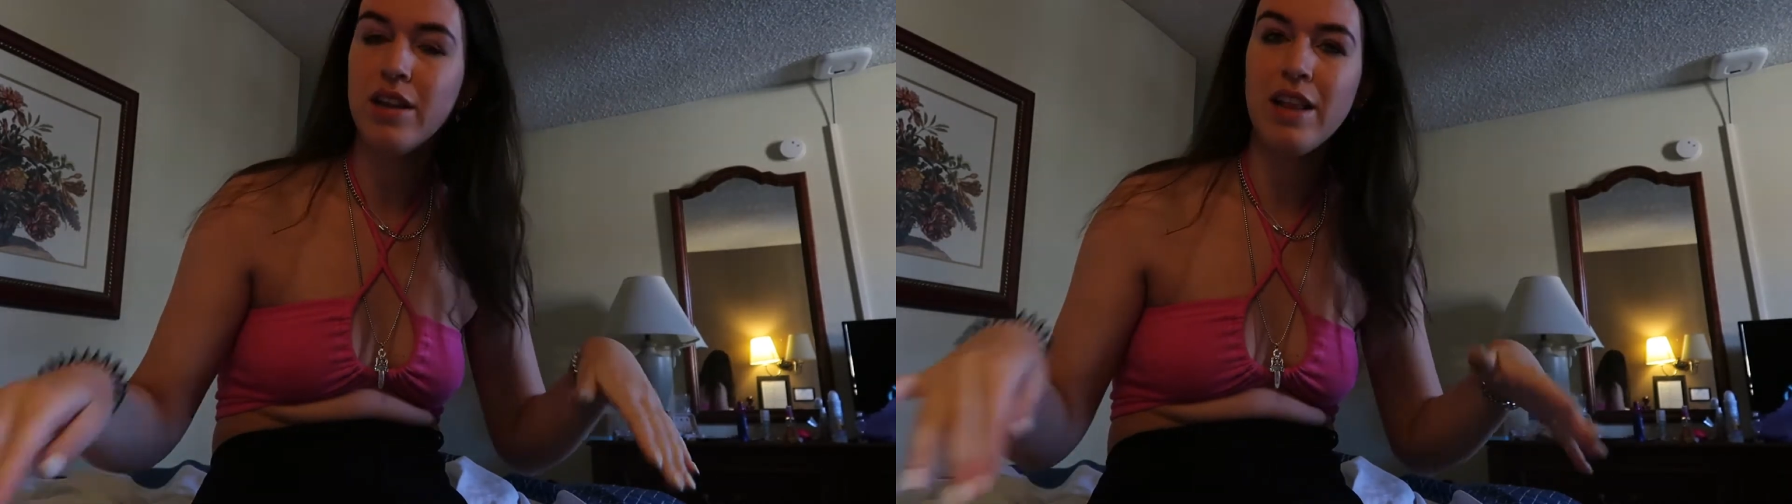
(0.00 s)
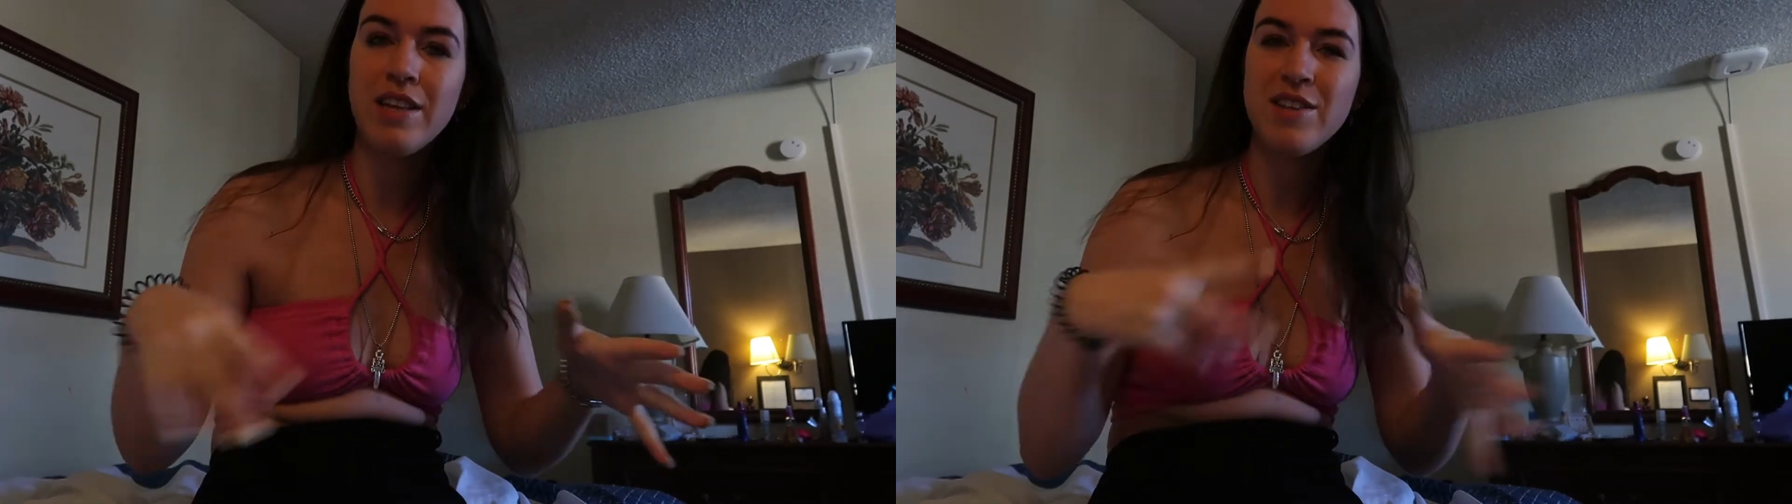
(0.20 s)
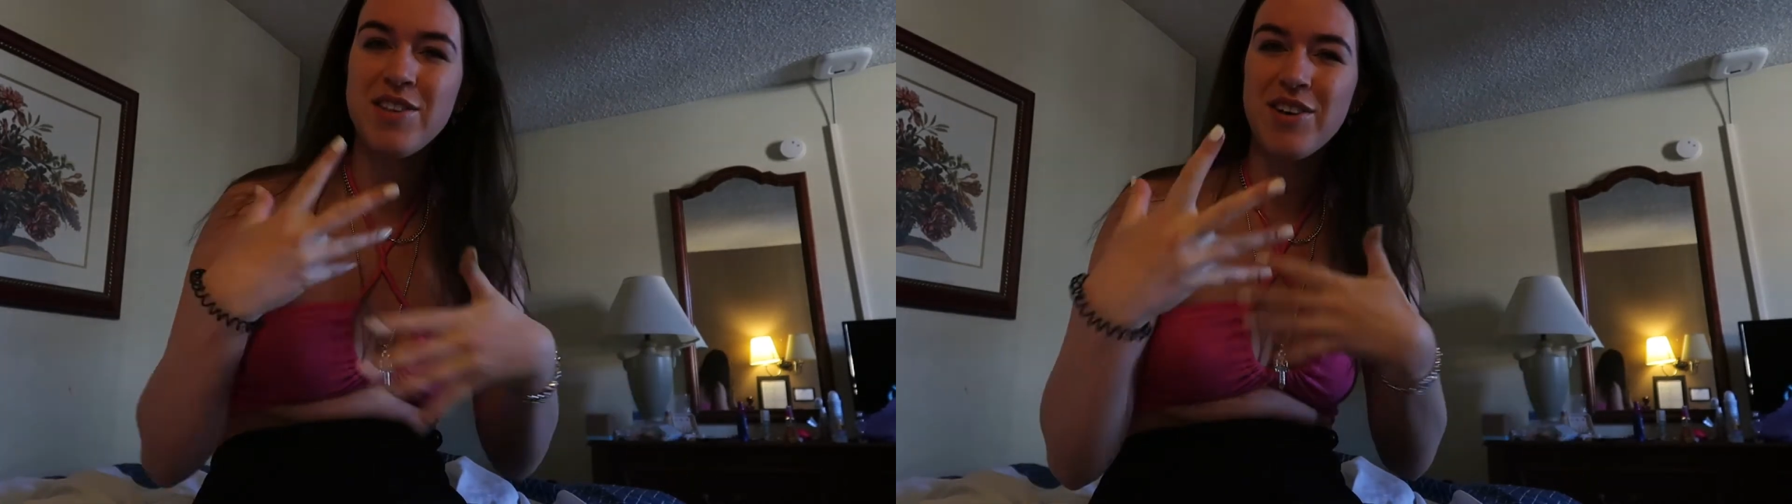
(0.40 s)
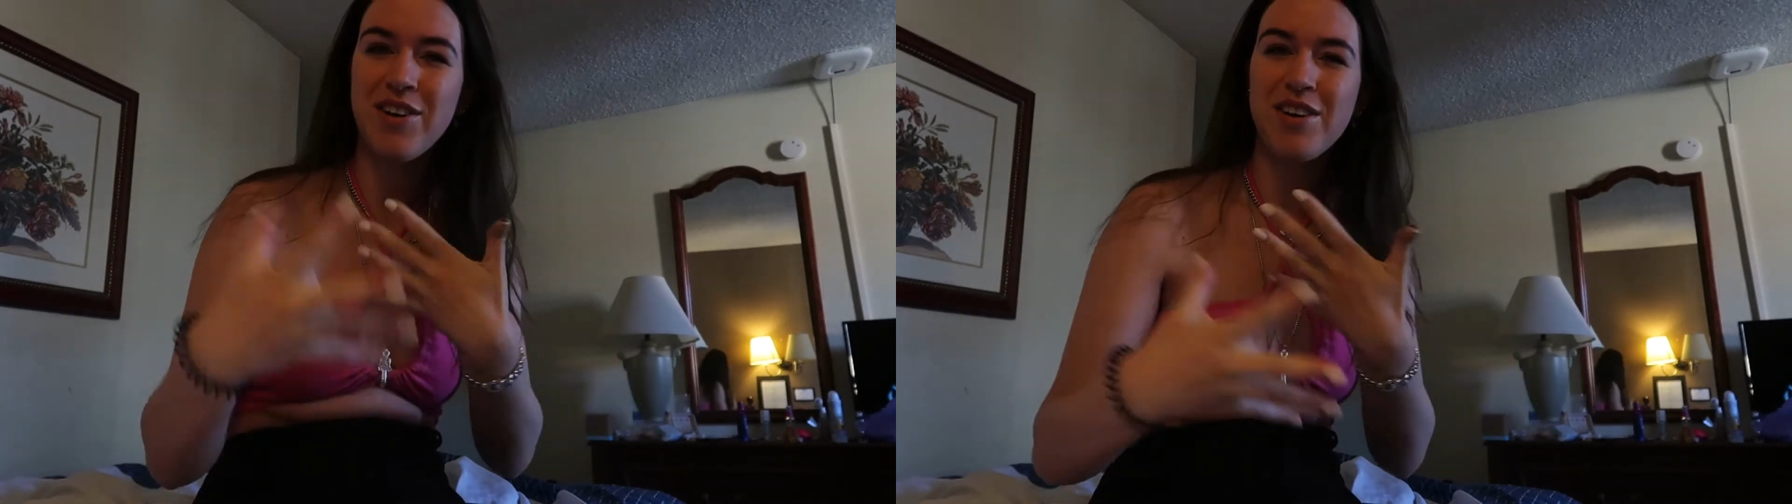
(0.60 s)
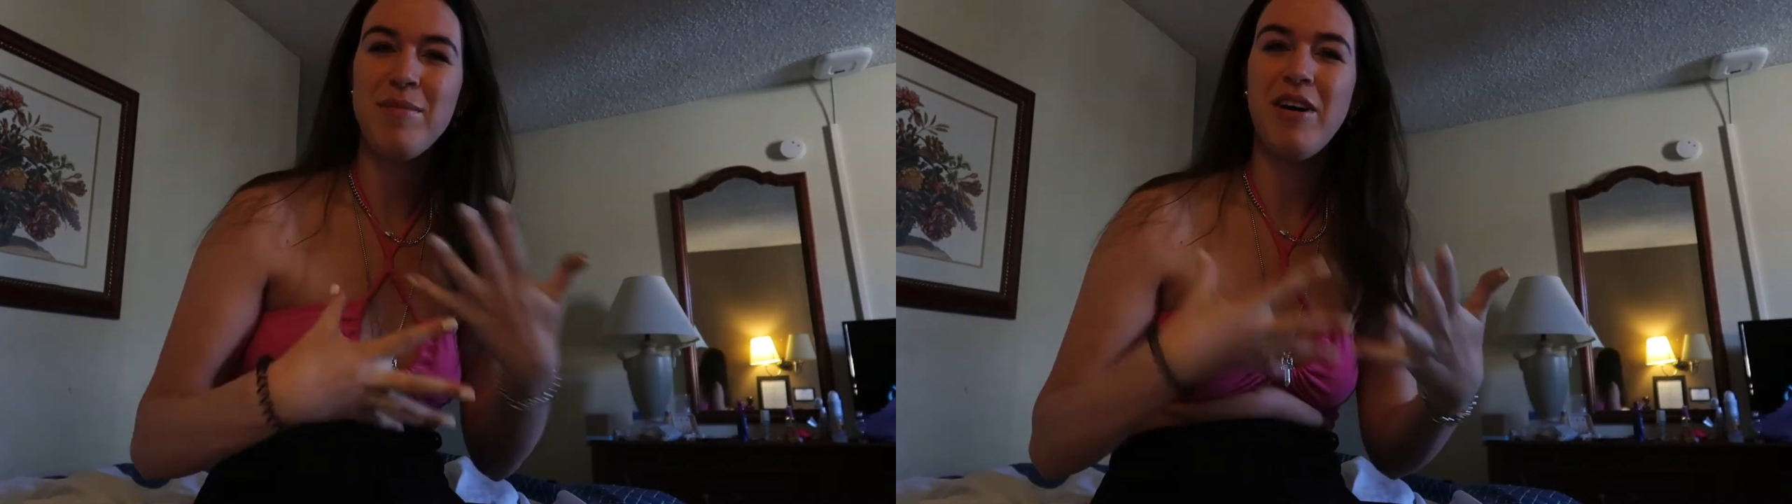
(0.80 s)
let's
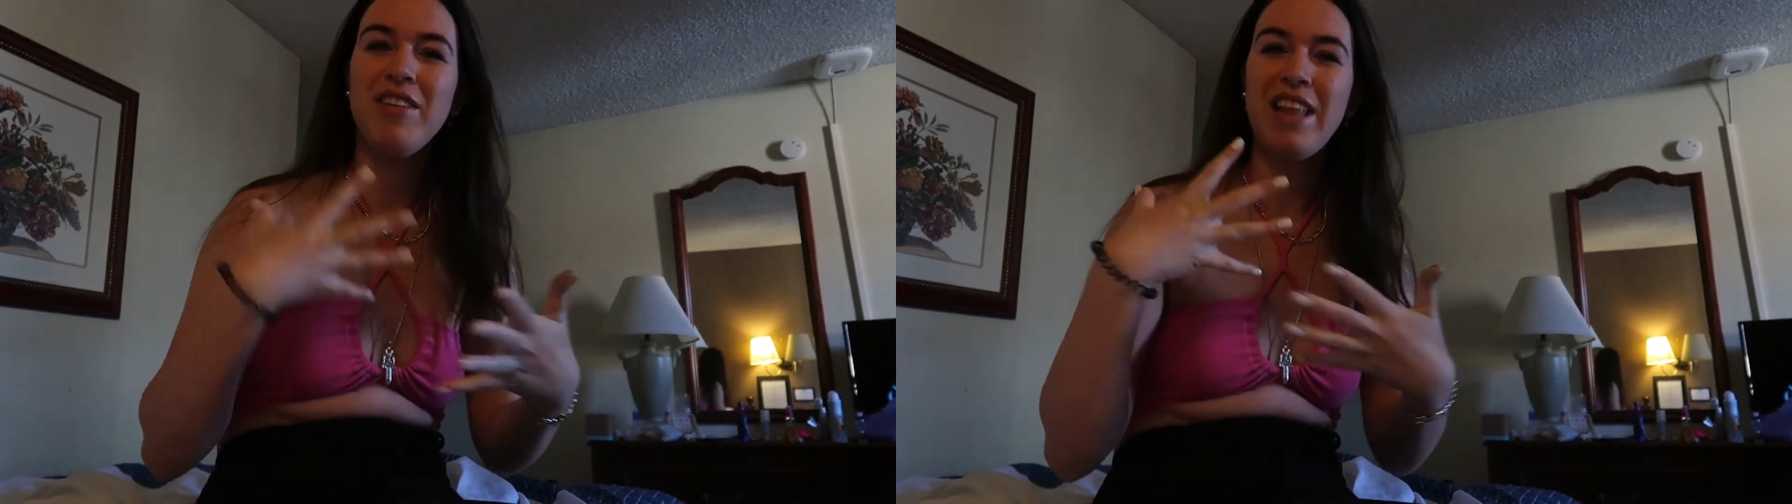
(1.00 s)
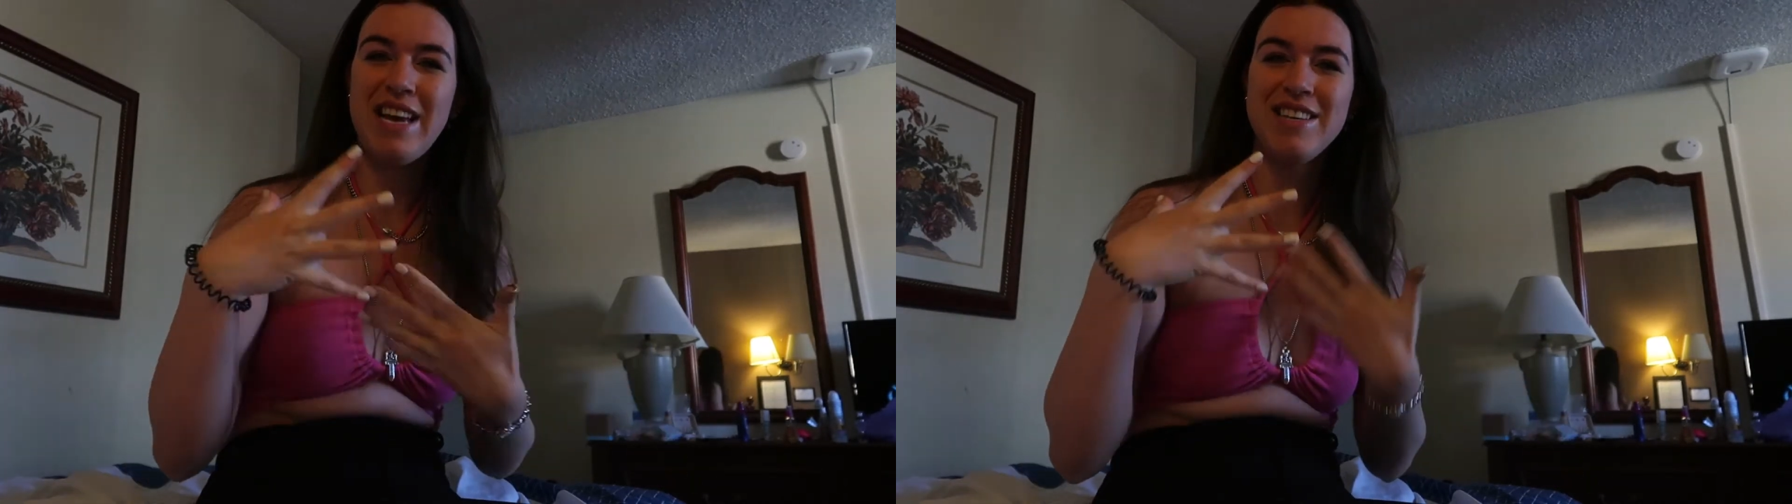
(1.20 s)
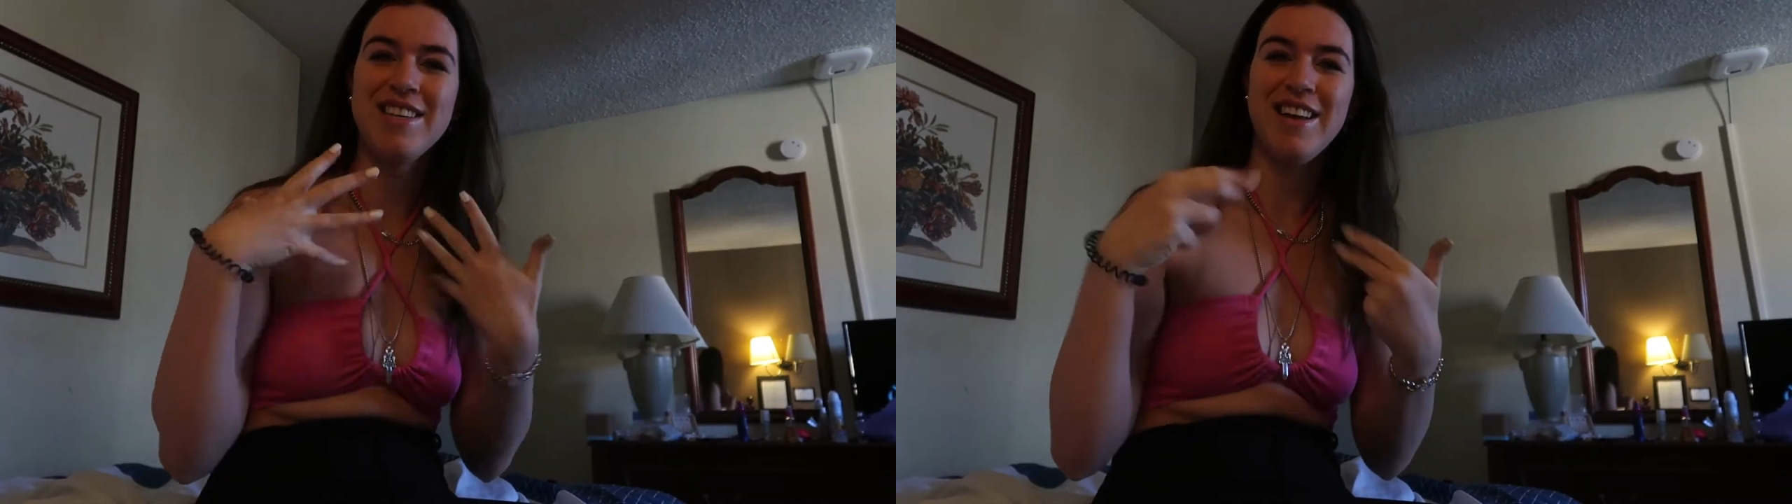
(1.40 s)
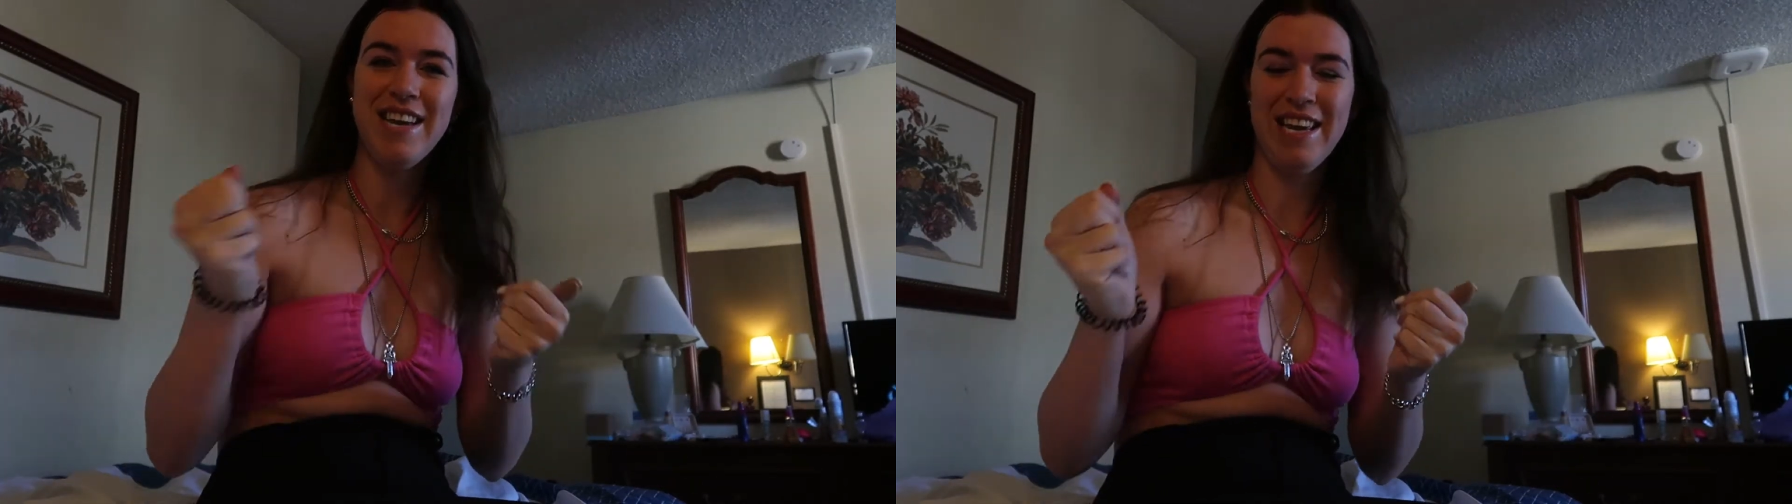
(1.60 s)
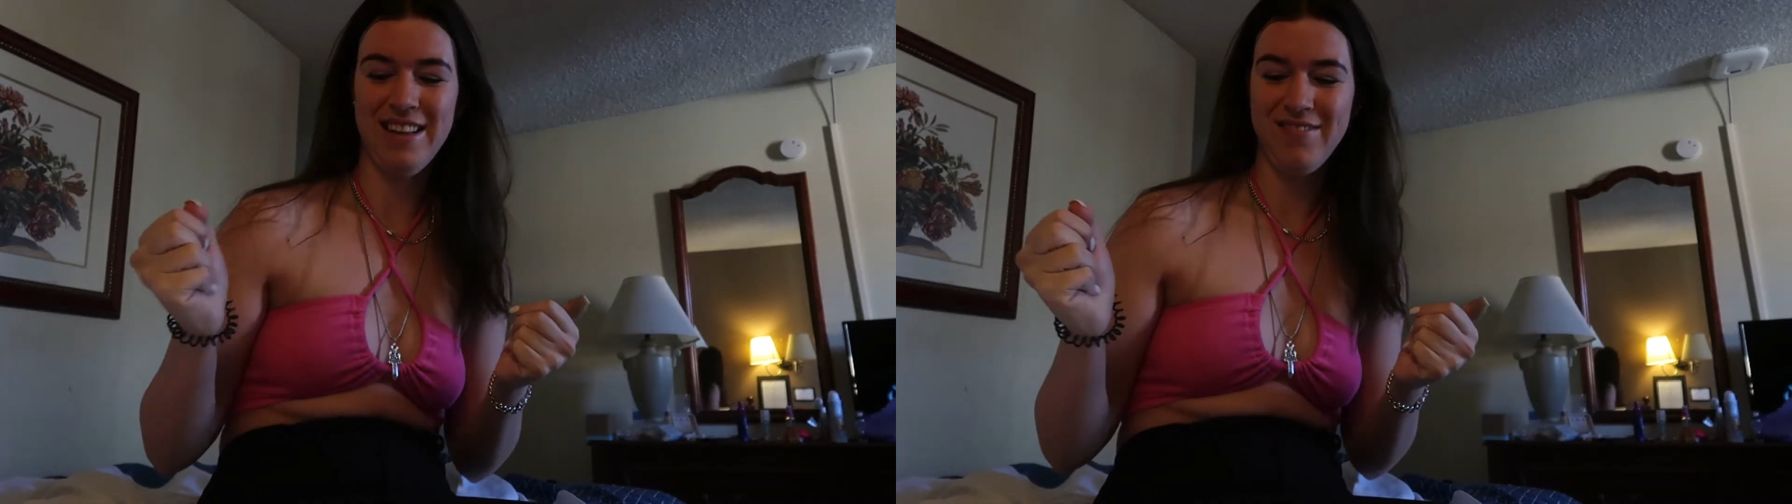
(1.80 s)
talk about last
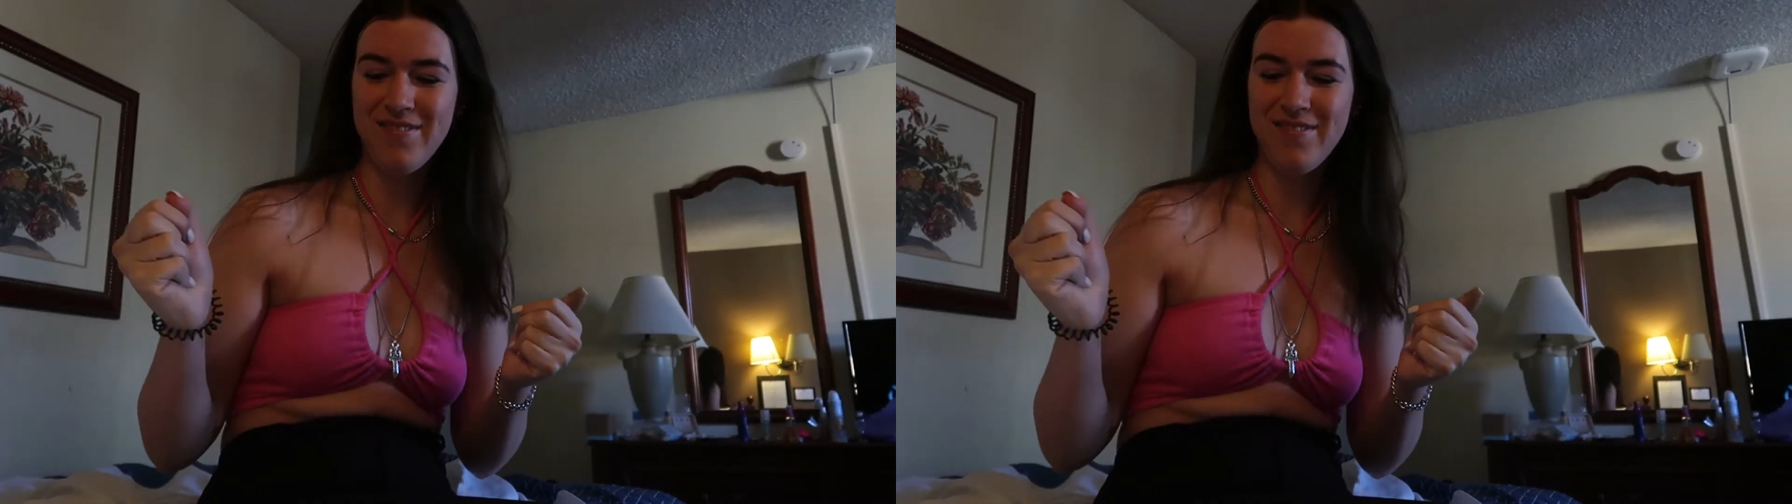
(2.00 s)
night.